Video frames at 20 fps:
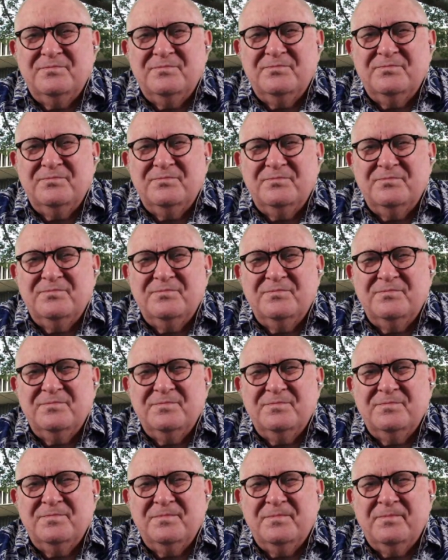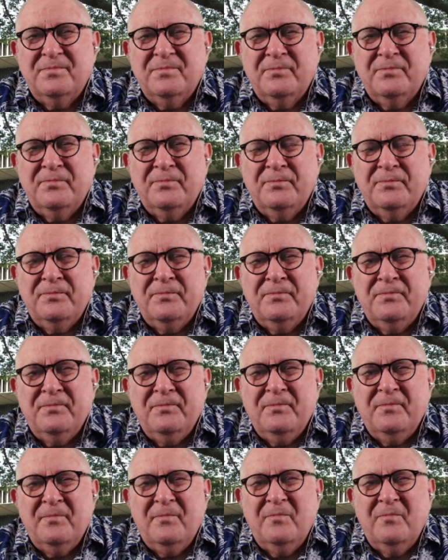
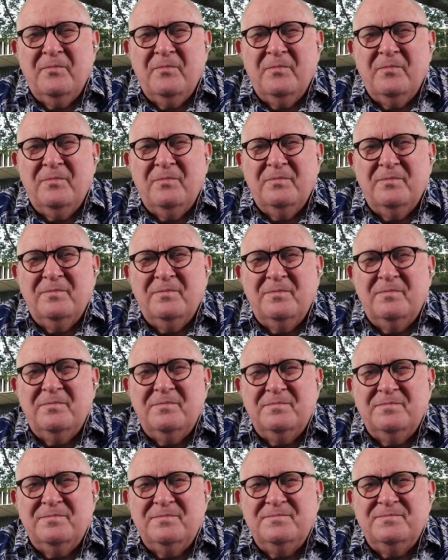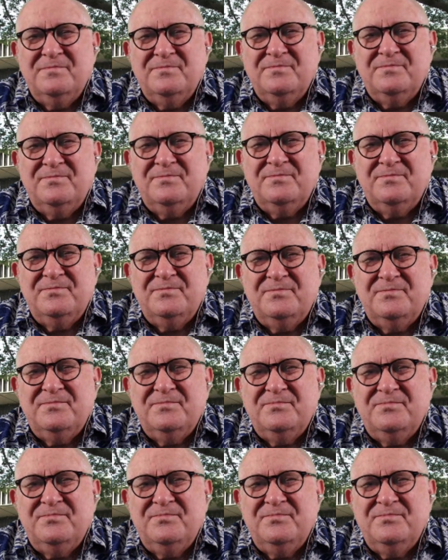
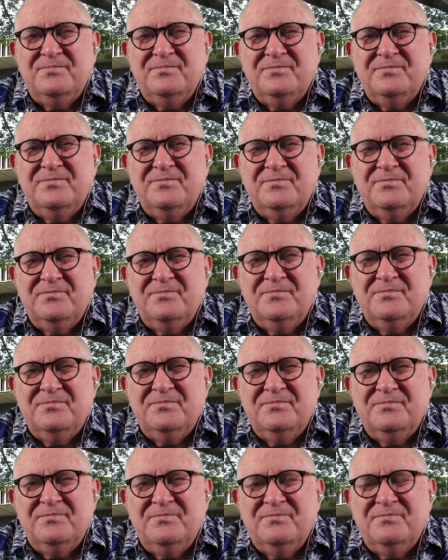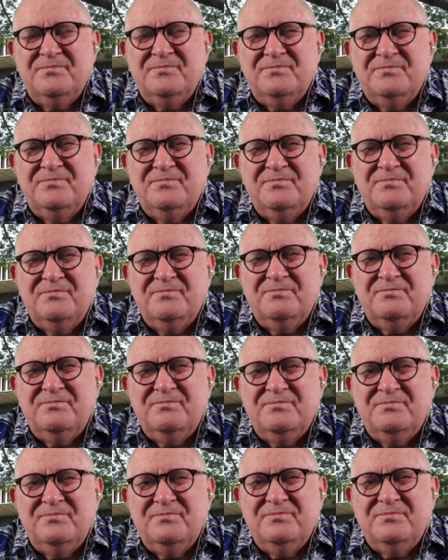
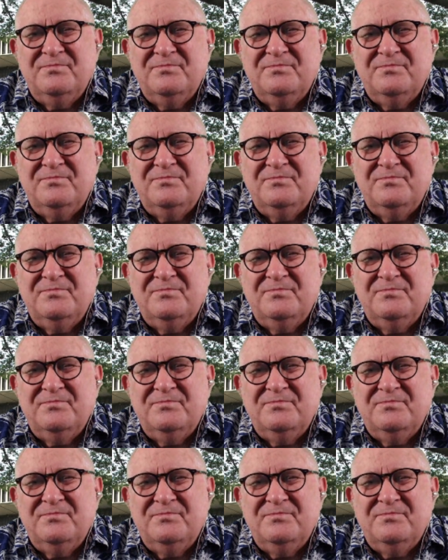This person isn't speaking.